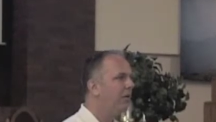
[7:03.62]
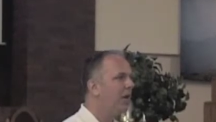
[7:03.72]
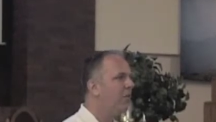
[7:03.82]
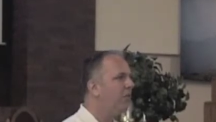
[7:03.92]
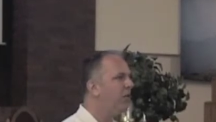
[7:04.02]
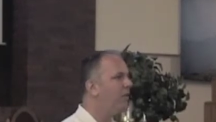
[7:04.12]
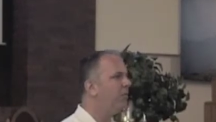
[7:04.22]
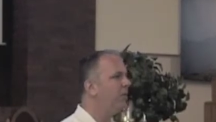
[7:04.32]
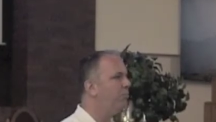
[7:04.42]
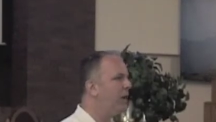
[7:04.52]
Now we've gone
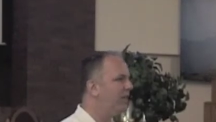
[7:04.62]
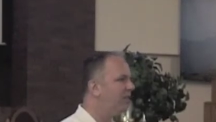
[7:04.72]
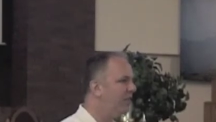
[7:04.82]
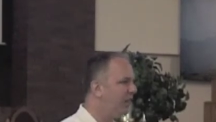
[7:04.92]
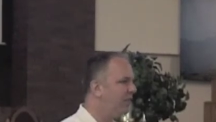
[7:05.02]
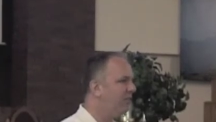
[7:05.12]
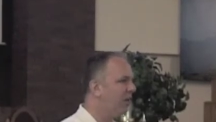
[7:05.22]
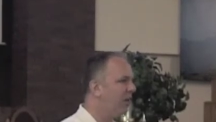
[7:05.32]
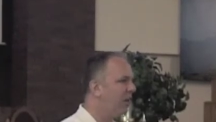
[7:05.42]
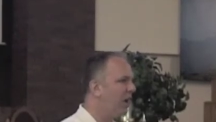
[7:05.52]
from the base needs of
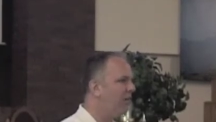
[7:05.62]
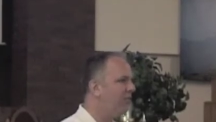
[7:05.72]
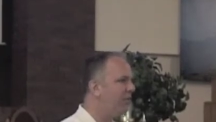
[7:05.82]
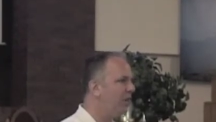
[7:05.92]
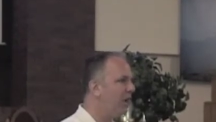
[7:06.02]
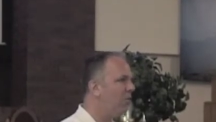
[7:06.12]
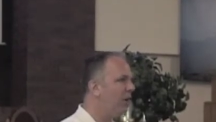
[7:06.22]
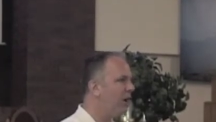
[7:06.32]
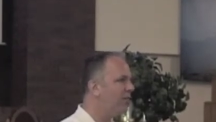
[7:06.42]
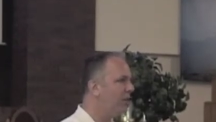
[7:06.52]
our life to now
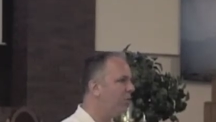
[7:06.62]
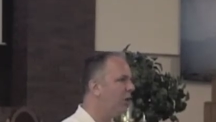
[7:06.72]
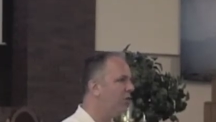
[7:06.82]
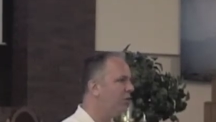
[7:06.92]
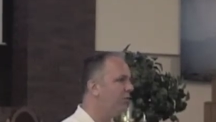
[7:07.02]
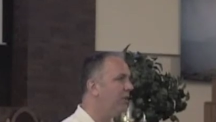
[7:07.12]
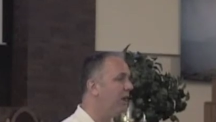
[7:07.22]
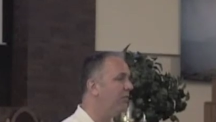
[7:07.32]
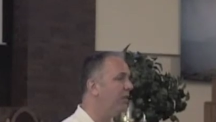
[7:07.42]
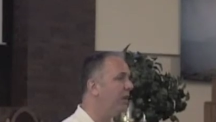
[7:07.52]
we're asking questions of
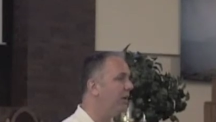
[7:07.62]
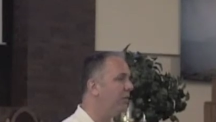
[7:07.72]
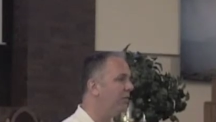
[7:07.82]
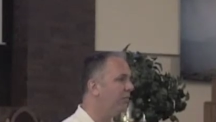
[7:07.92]
life and death.